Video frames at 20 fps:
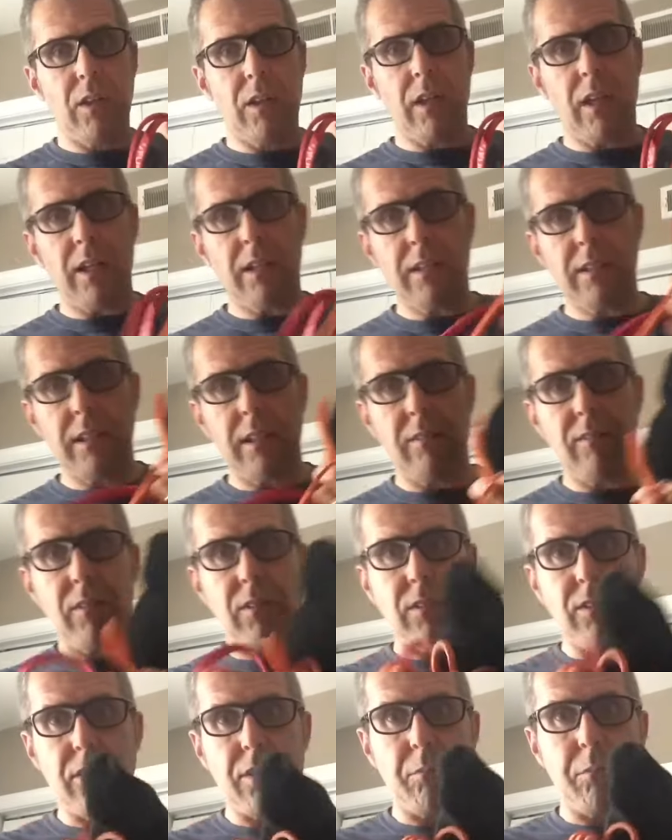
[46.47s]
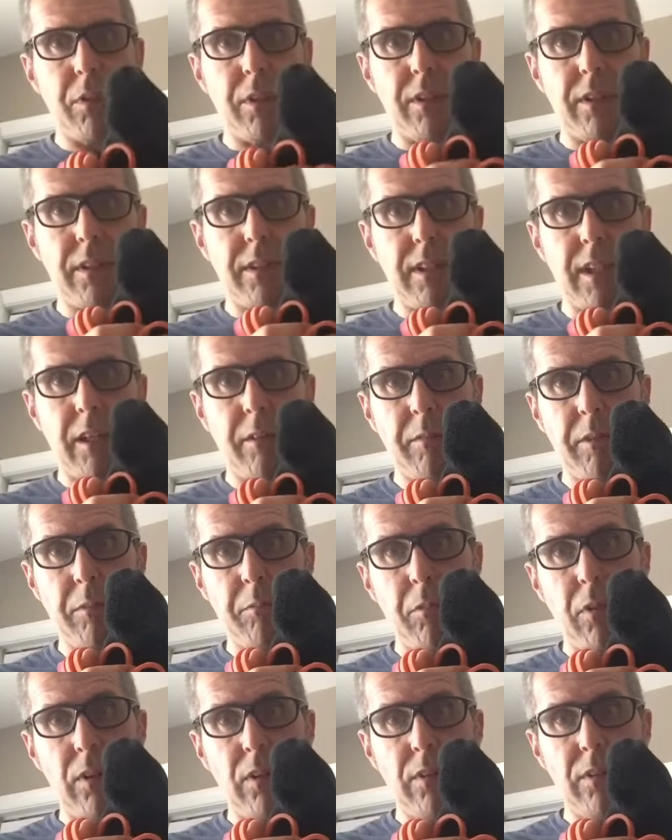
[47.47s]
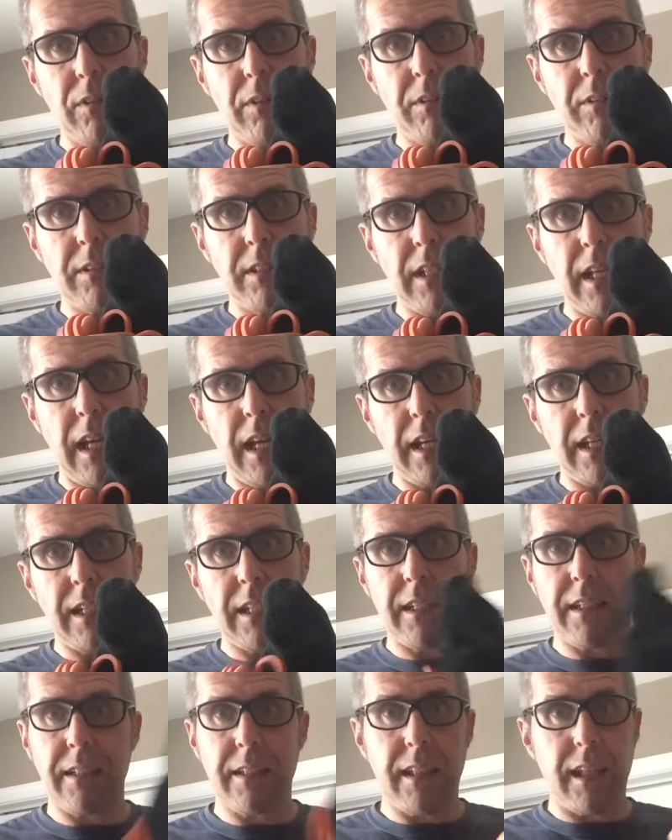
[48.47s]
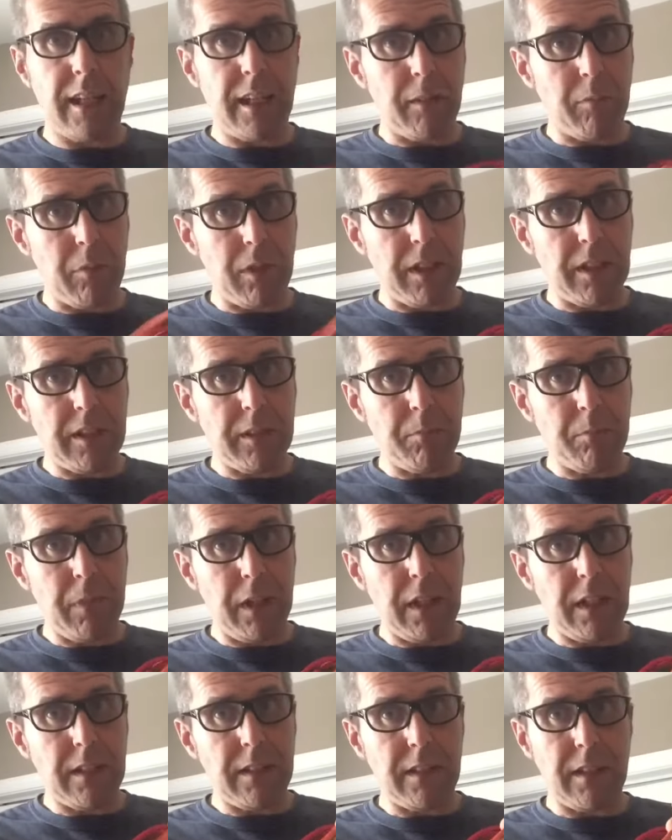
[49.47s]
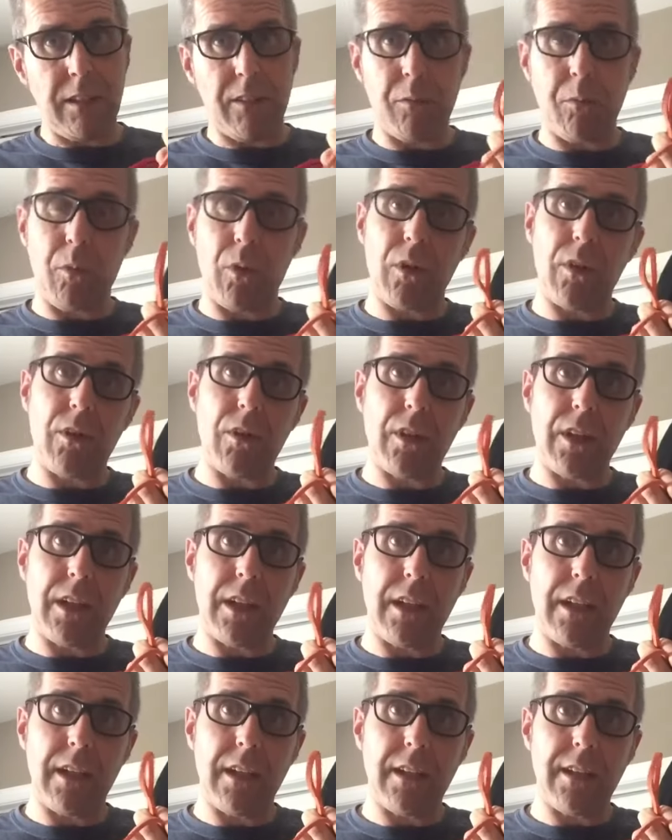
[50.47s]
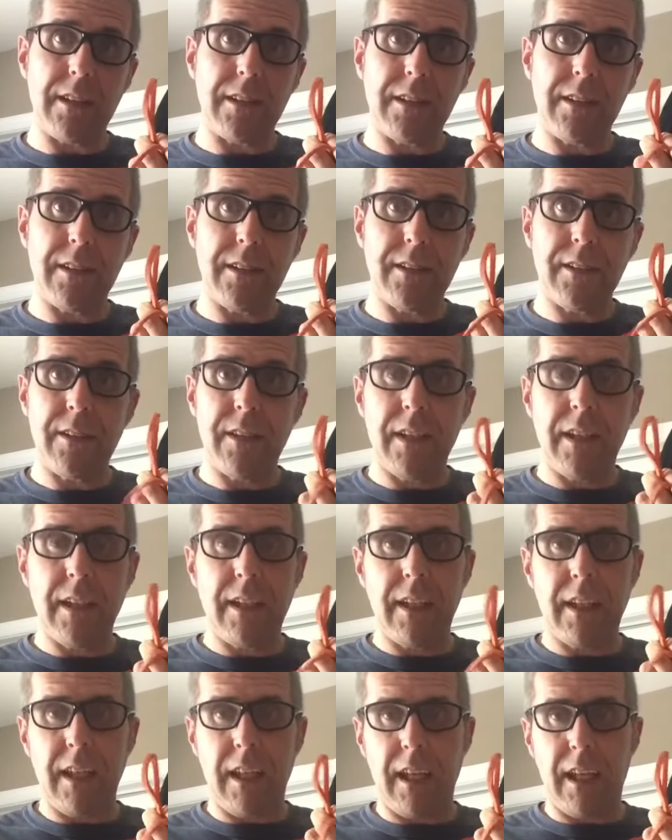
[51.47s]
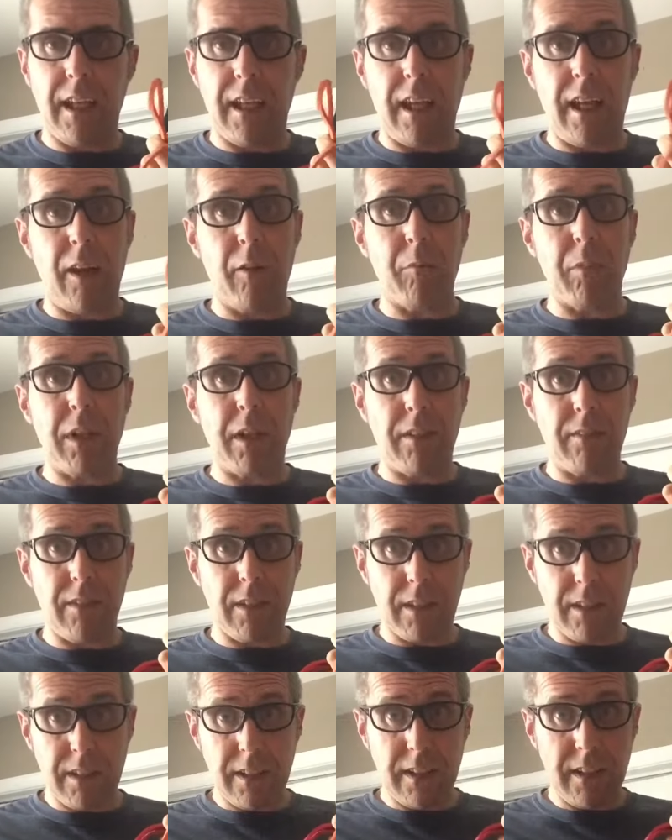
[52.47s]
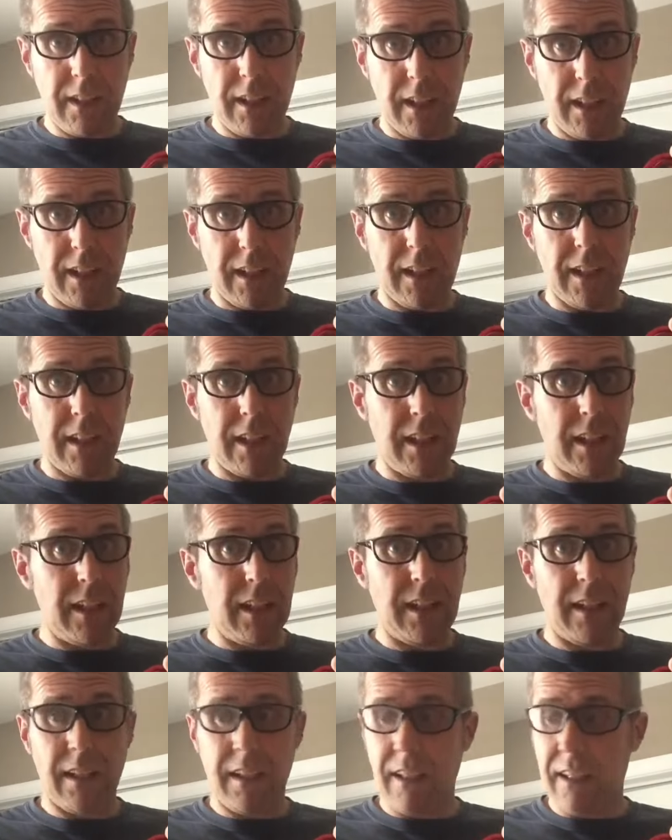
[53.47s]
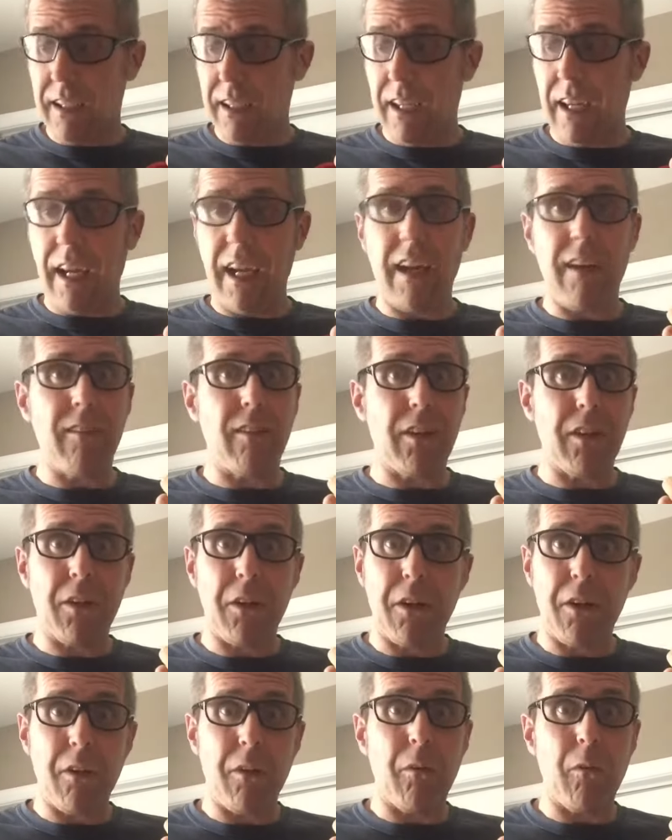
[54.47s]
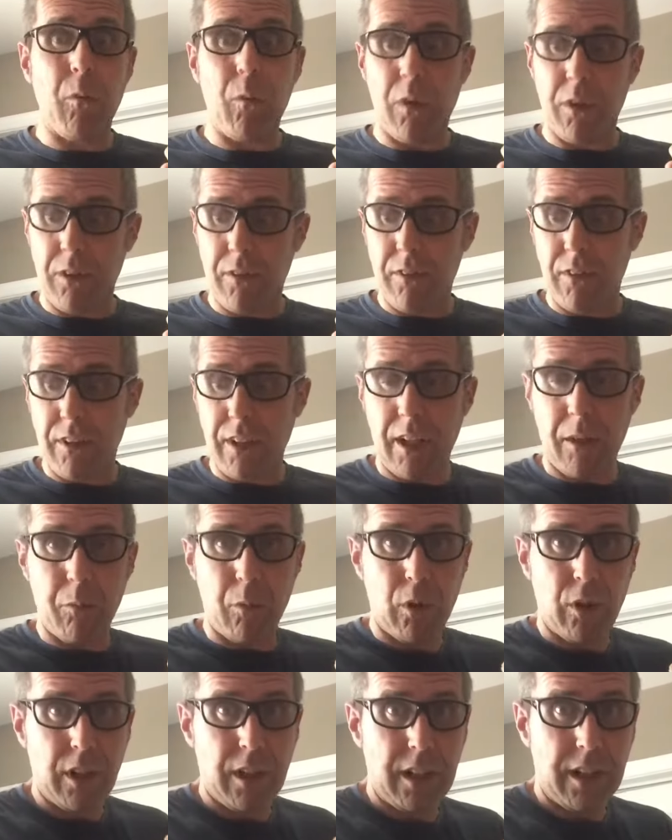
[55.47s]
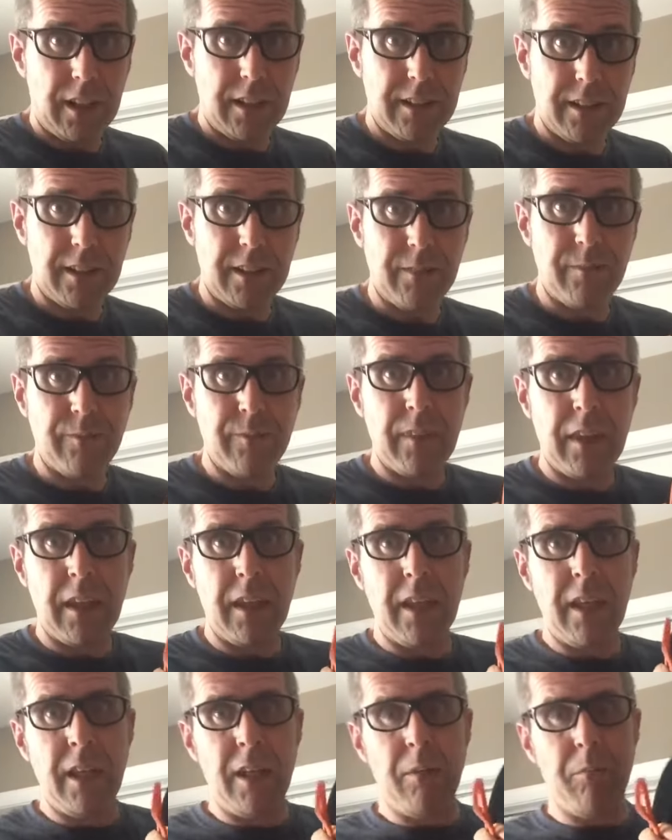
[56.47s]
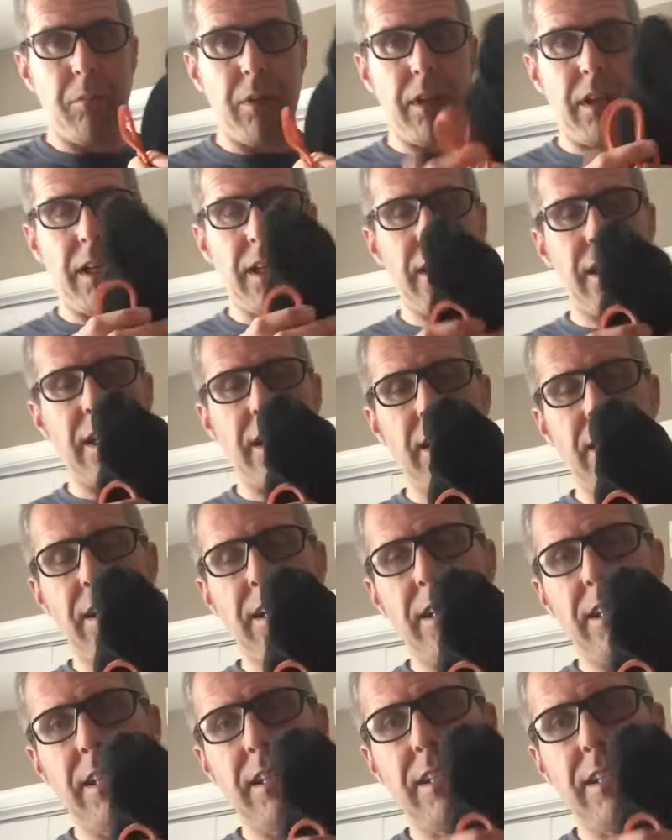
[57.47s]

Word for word: You got several you can put in the same small sack. Take up less space, a little more organized, and how many of us can have a wonderful time organizing. But I can carry